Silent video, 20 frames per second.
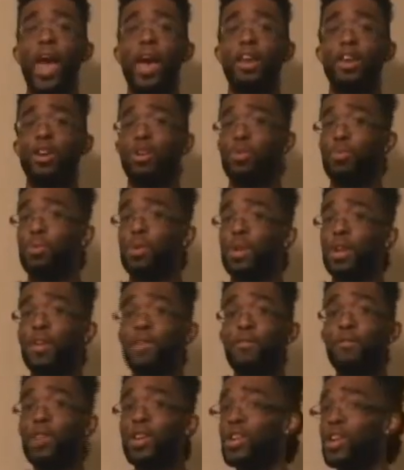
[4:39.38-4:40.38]
there's plenty of
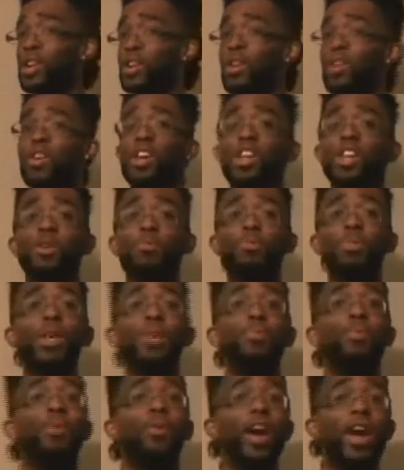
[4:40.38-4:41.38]
fish out there. There's
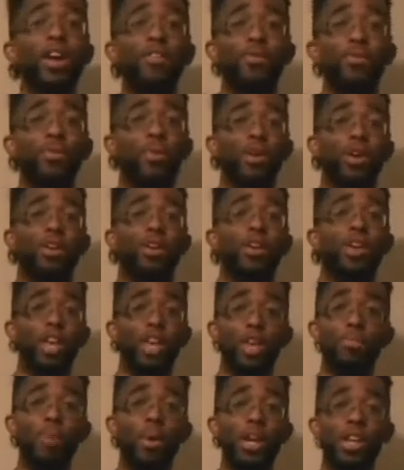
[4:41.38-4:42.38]
people everywhere.
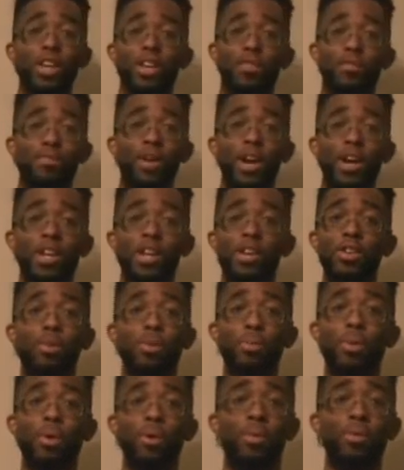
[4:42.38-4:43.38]
You might just find a new
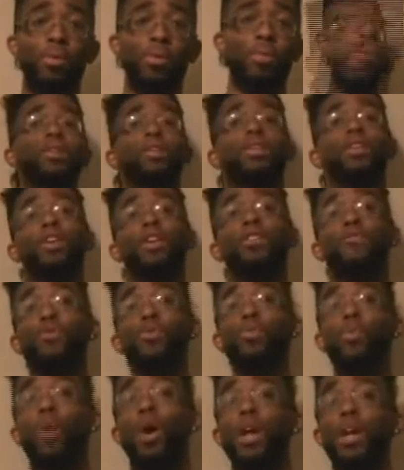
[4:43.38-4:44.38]
boo. If
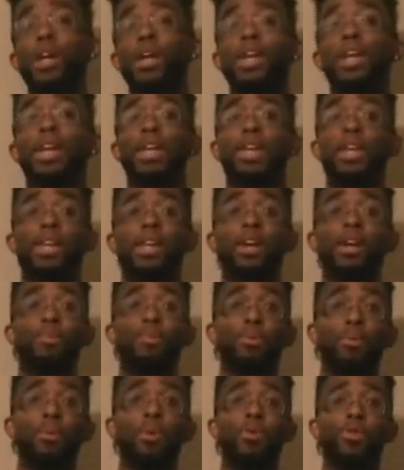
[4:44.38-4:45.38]
you want to get a
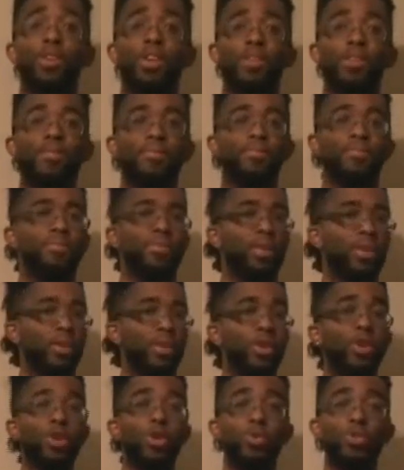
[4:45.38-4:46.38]
promotion,
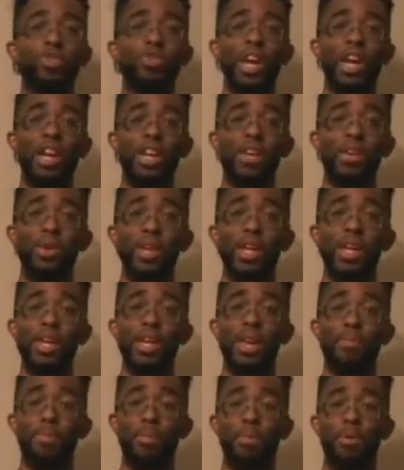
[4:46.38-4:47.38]
do what you got to do to get
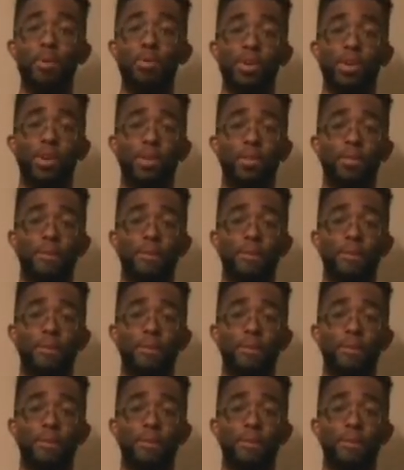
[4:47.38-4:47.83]
that promotion.